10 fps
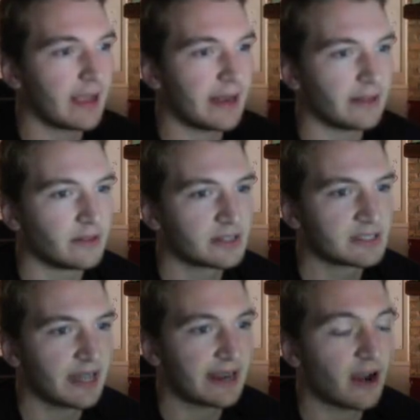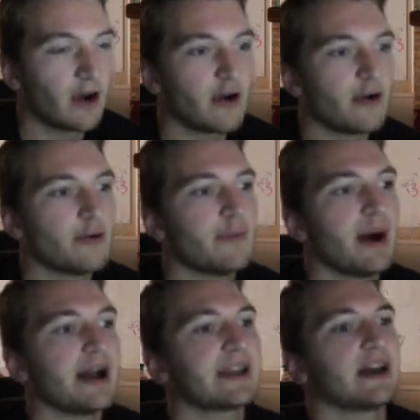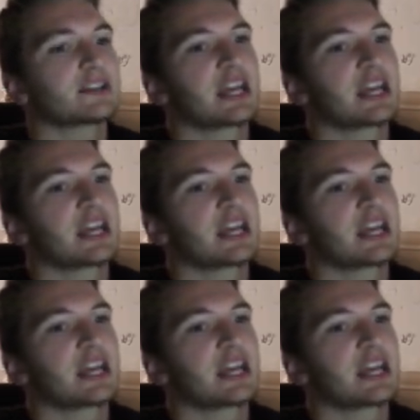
And it looks like, oh my gosh,